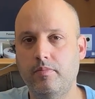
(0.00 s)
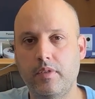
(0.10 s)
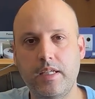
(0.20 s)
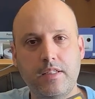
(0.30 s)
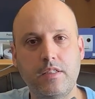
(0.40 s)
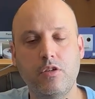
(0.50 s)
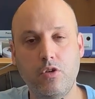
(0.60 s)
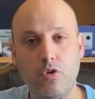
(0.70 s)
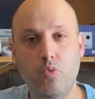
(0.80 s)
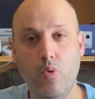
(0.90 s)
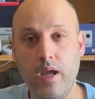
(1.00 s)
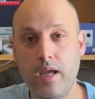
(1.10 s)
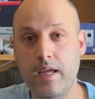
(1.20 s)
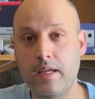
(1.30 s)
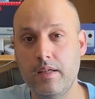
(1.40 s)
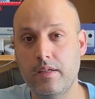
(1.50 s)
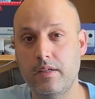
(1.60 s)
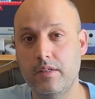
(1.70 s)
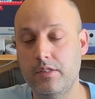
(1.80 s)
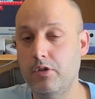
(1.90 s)
This is a good way
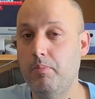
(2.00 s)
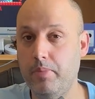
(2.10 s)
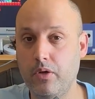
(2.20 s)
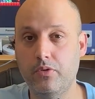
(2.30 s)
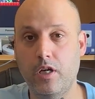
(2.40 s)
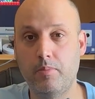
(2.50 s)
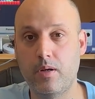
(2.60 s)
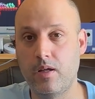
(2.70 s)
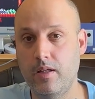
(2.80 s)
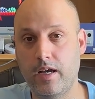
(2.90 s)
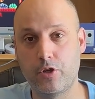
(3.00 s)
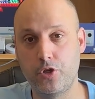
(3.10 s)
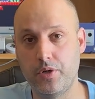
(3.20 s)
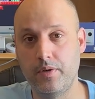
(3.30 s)
to build up a collection,